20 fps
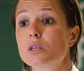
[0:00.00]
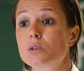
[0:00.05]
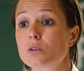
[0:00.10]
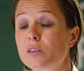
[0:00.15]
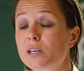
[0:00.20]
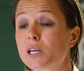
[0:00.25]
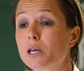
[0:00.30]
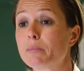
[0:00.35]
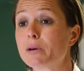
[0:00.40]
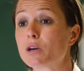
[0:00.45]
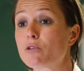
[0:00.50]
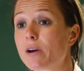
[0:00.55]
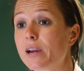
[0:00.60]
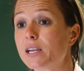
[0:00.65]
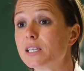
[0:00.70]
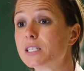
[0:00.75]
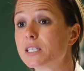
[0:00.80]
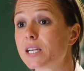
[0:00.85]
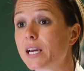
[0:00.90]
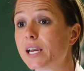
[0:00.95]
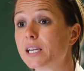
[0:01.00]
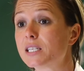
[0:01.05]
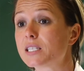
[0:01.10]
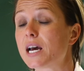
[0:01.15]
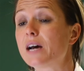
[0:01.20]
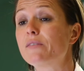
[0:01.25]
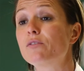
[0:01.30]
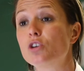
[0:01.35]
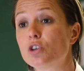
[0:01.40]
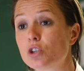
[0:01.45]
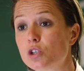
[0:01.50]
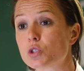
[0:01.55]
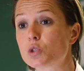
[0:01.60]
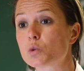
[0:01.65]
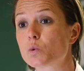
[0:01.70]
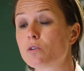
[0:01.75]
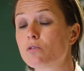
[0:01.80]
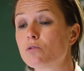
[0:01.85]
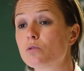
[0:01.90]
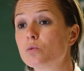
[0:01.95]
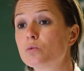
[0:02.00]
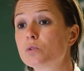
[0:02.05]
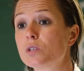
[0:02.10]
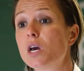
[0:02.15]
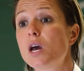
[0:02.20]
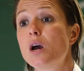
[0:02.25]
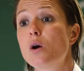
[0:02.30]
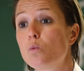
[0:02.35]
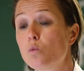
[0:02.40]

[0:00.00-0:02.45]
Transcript: So I think it'd be great today to have a look at squirrels,